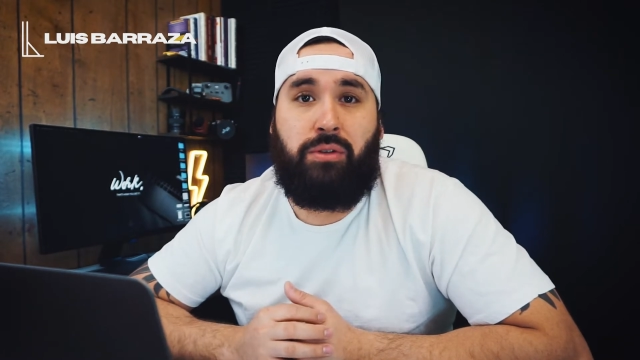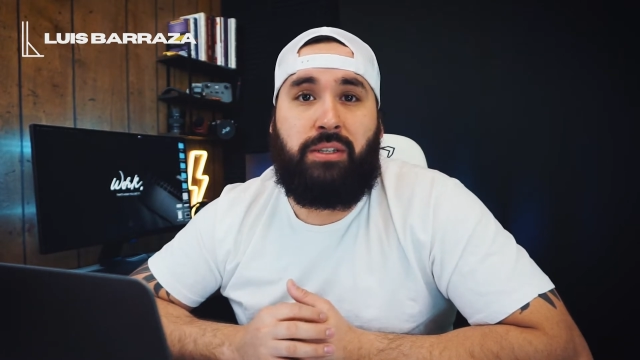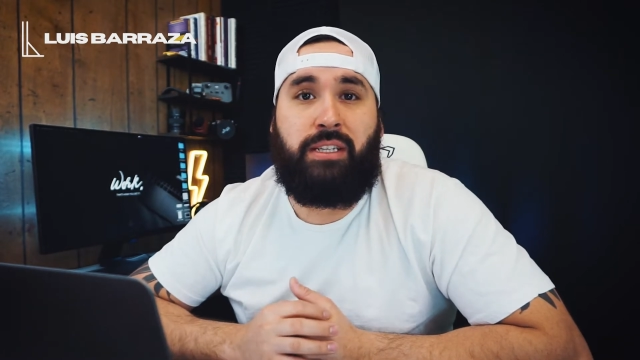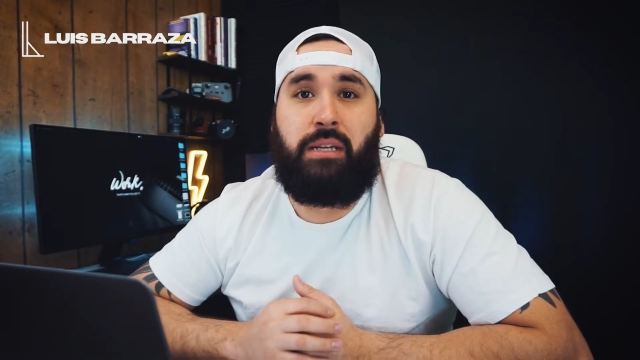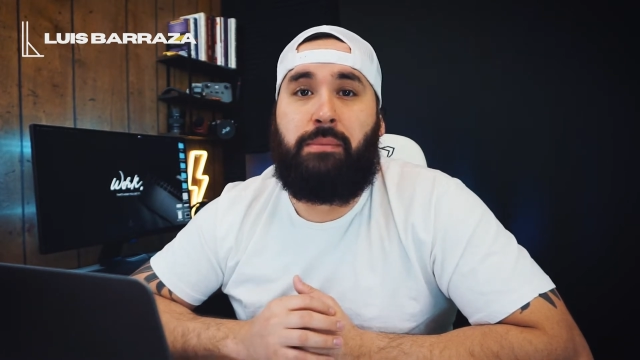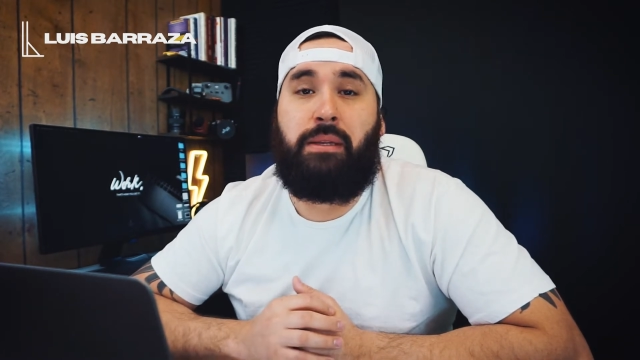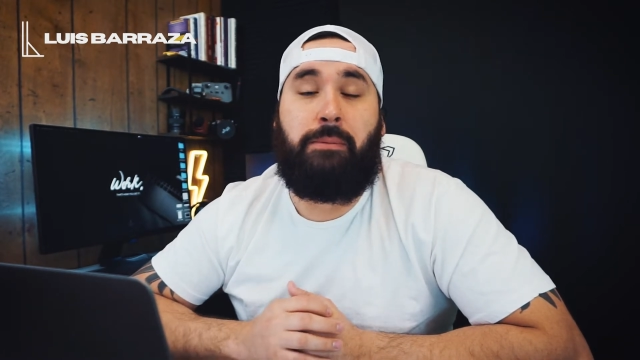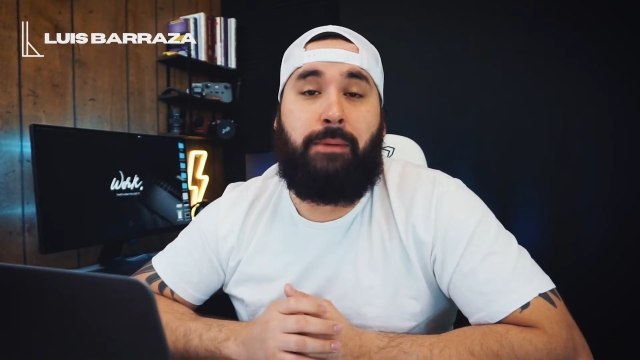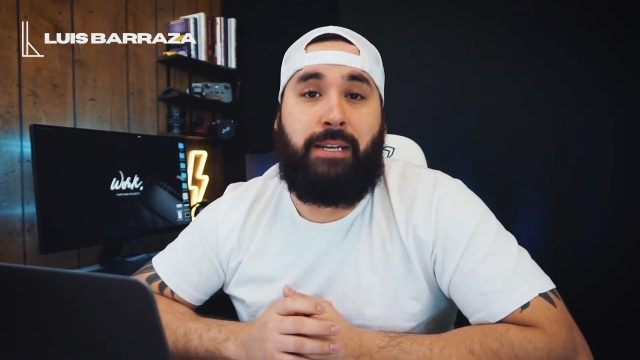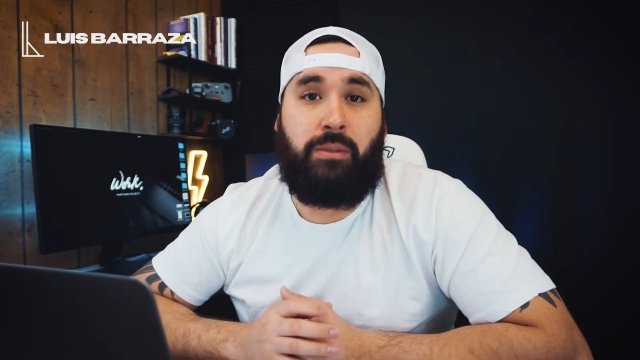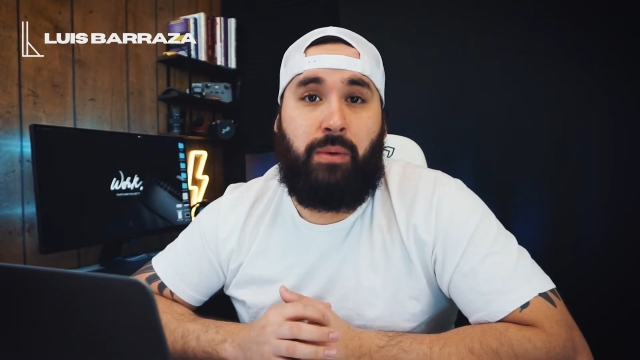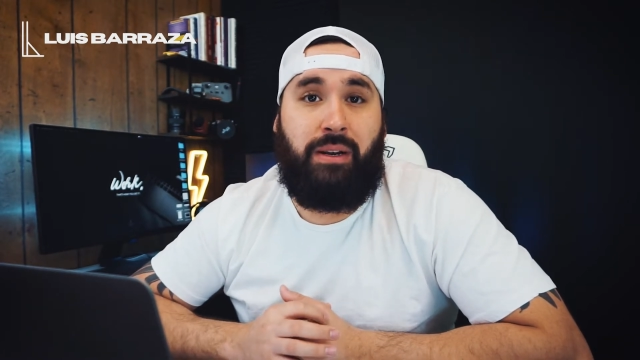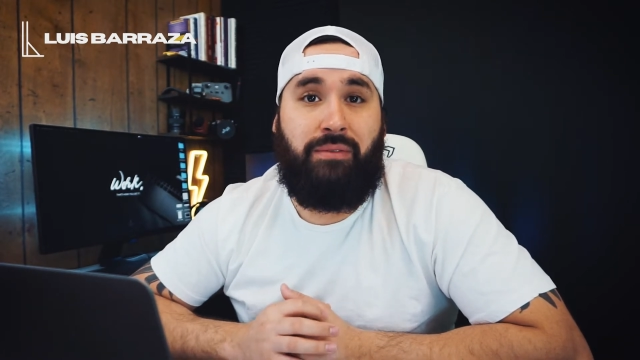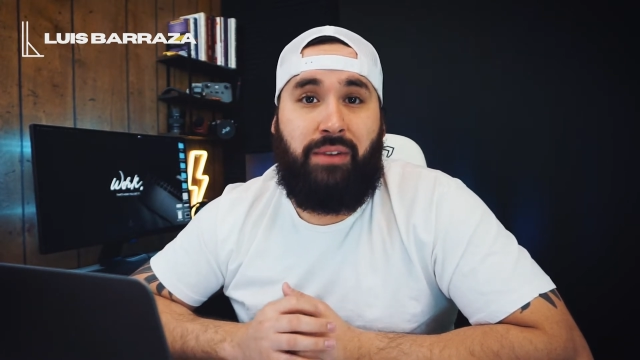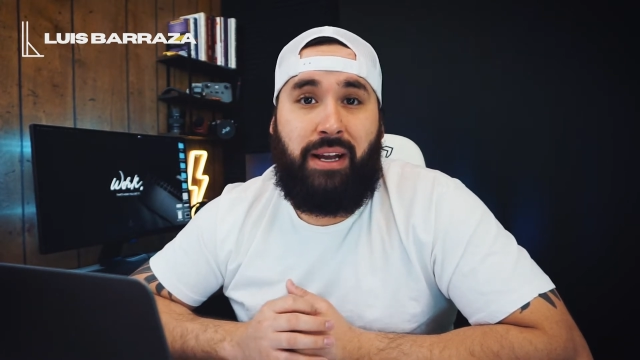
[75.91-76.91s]
It's gonna be the best
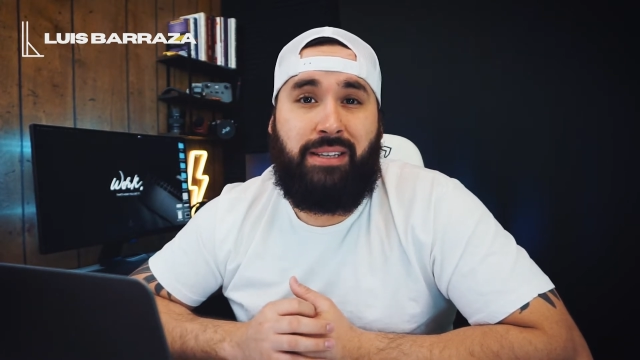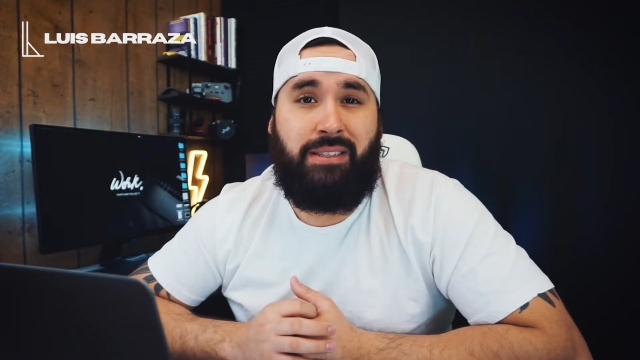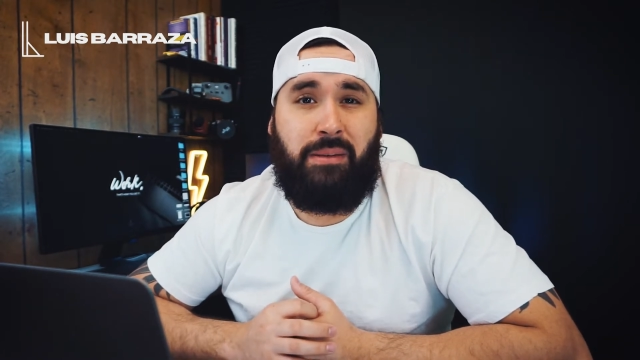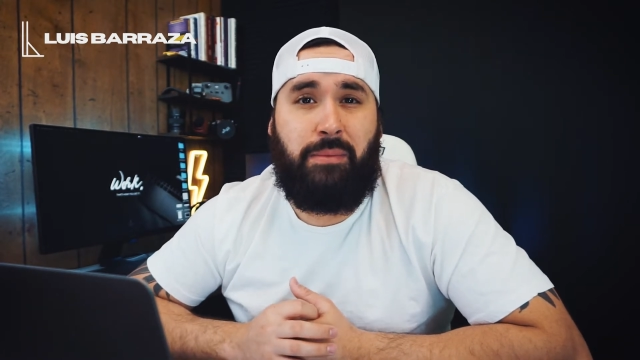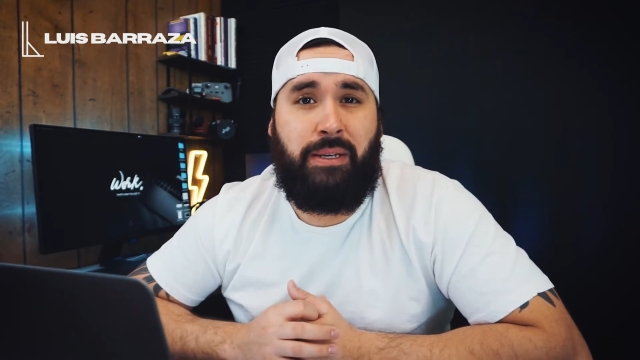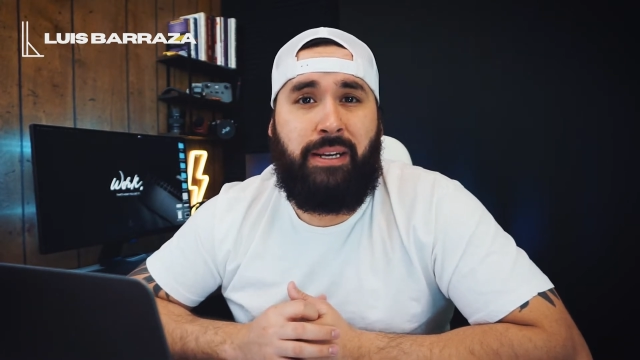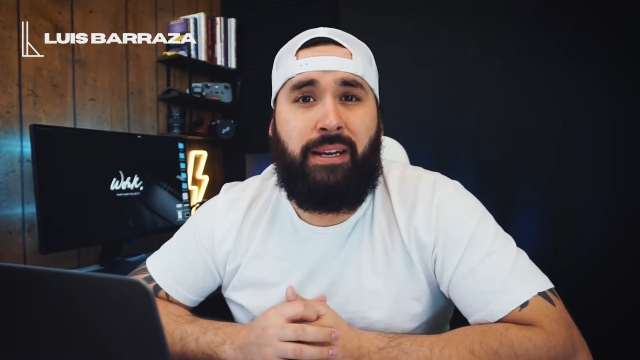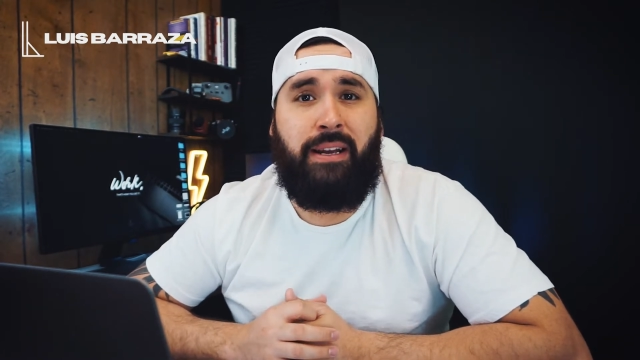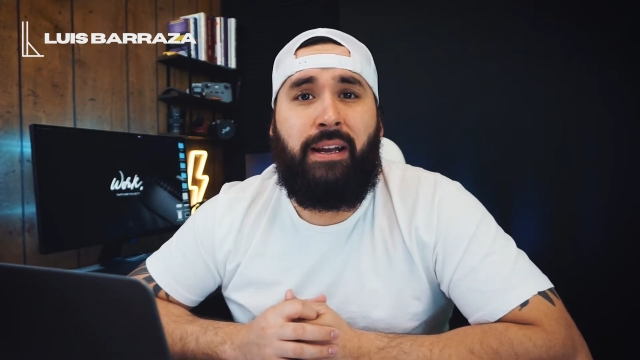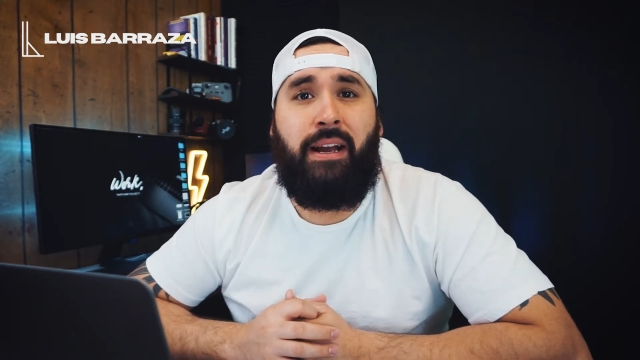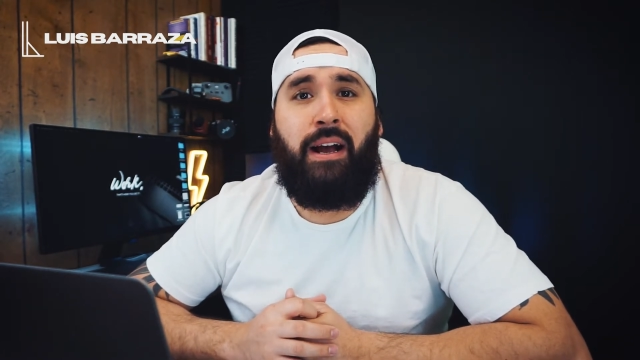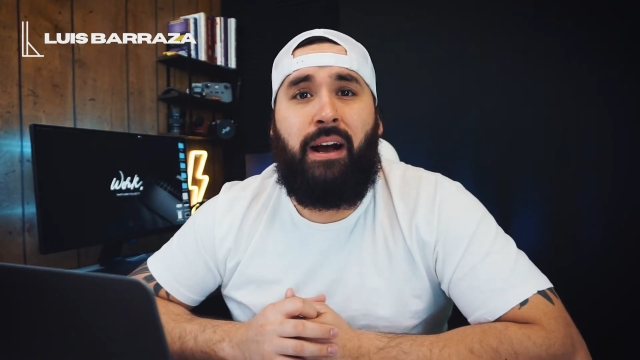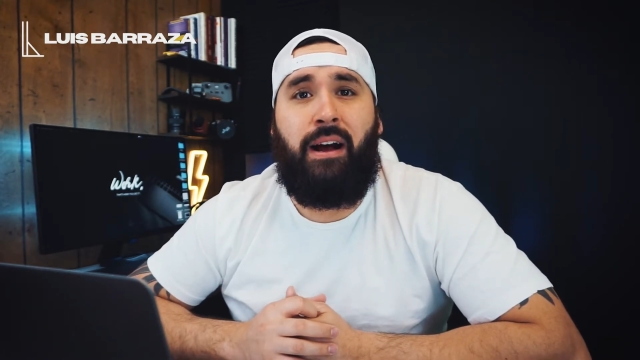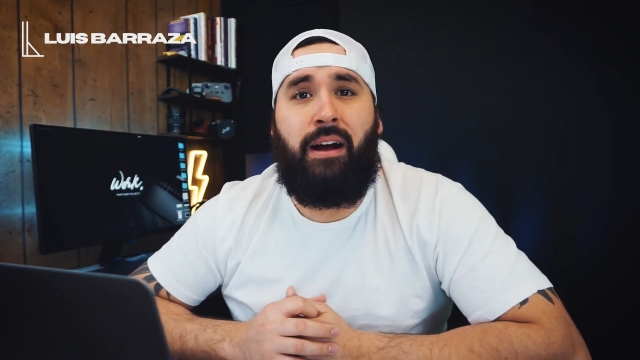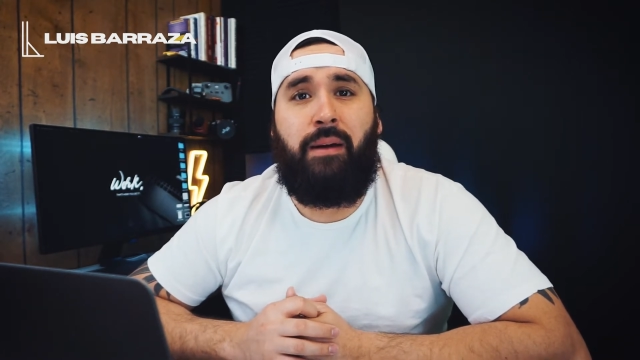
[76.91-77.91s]
way to find somebody
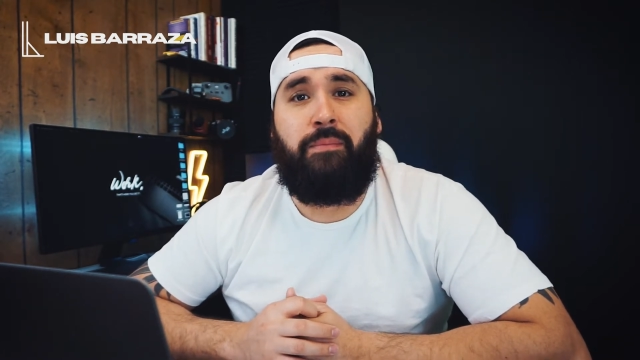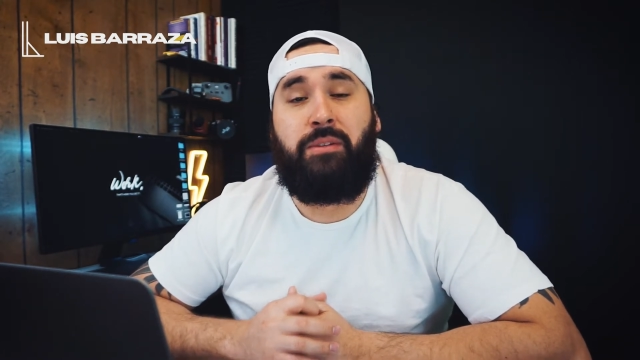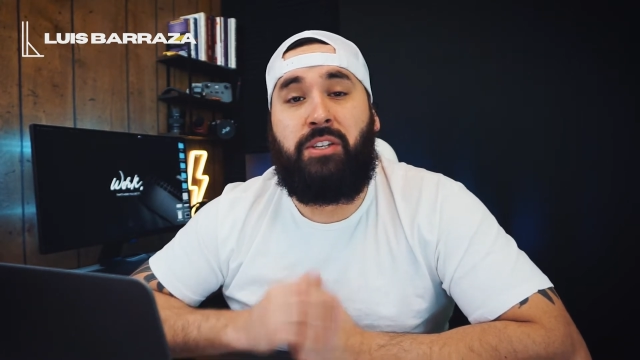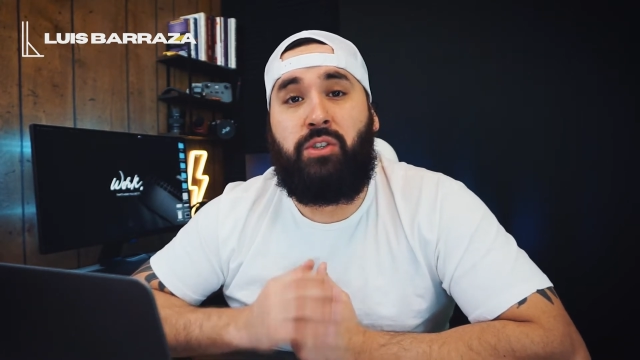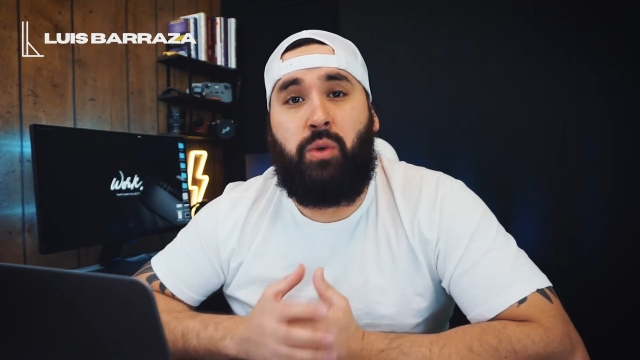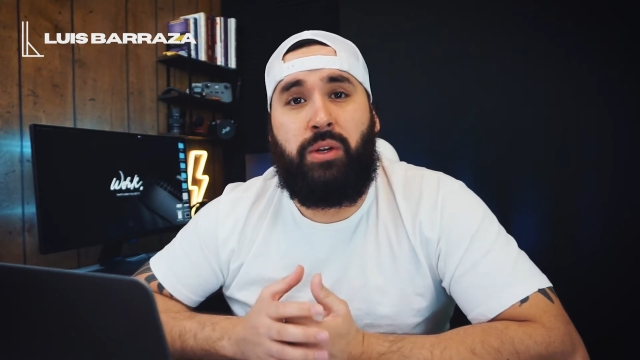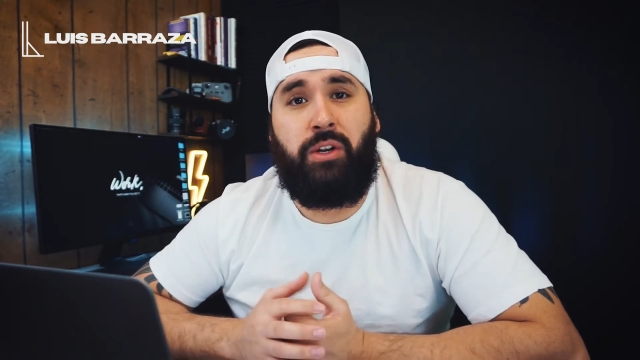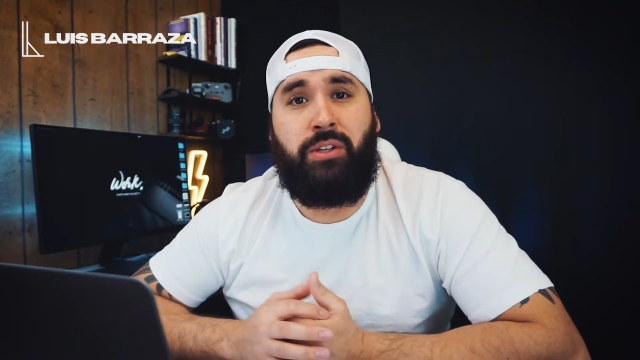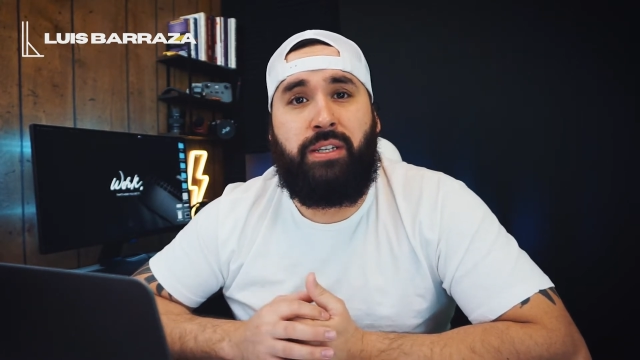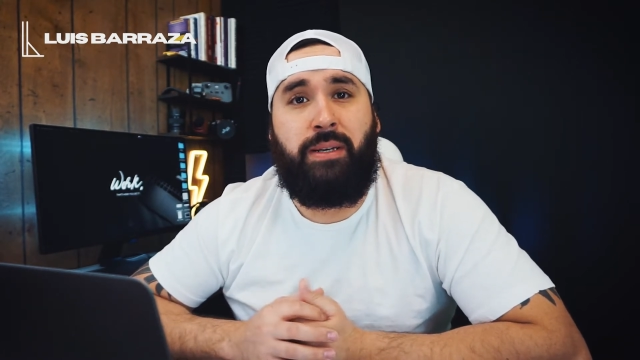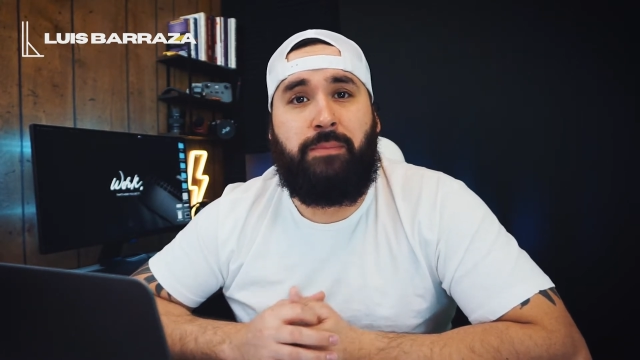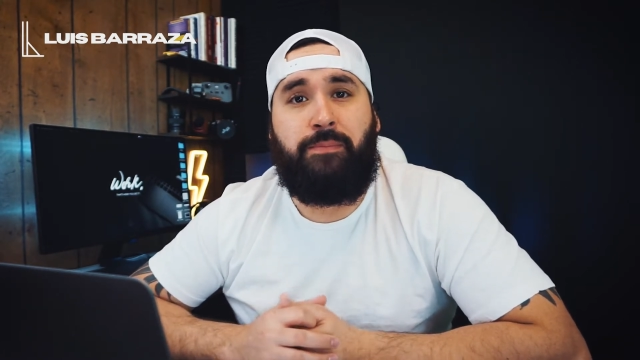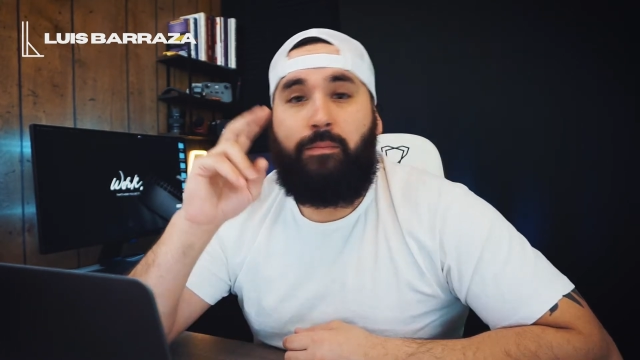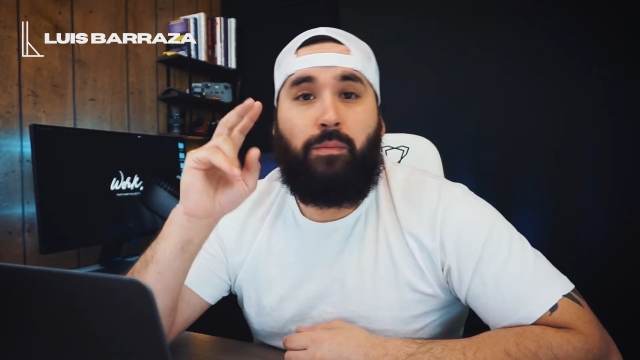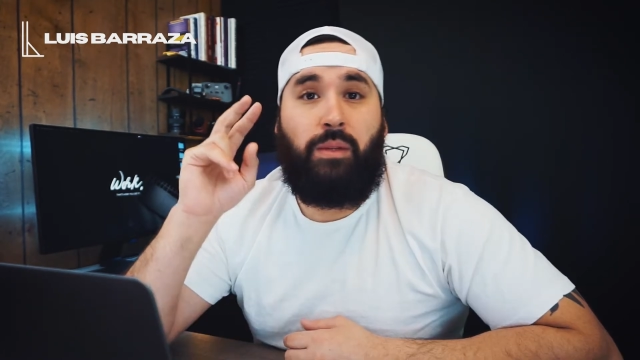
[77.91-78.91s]
to join your
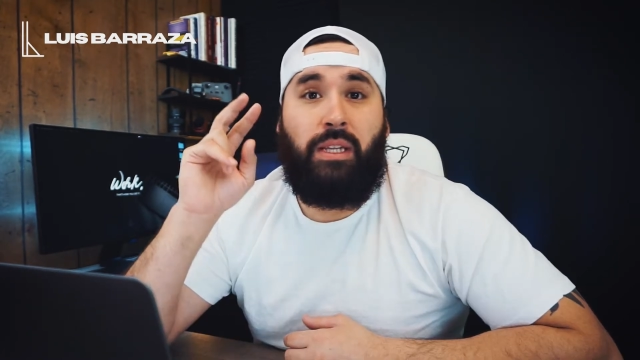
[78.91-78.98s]
team.